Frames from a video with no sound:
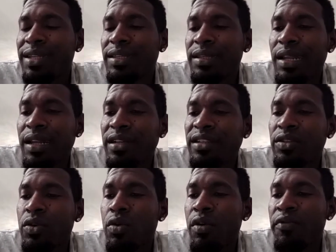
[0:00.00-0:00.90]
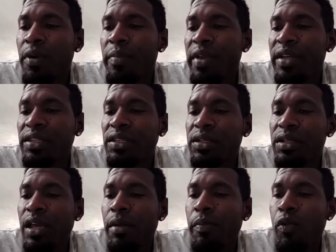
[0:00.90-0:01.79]
That's another score from
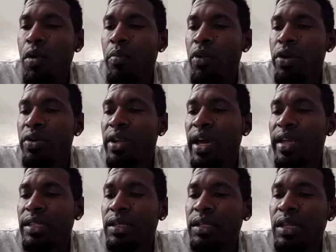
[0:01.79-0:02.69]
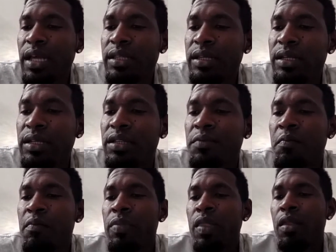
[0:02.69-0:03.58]
yesterday. Portmore United, that
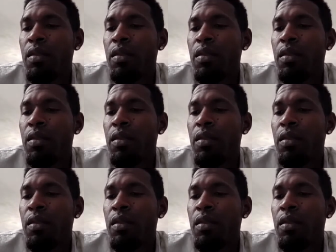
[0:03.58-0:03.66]
is.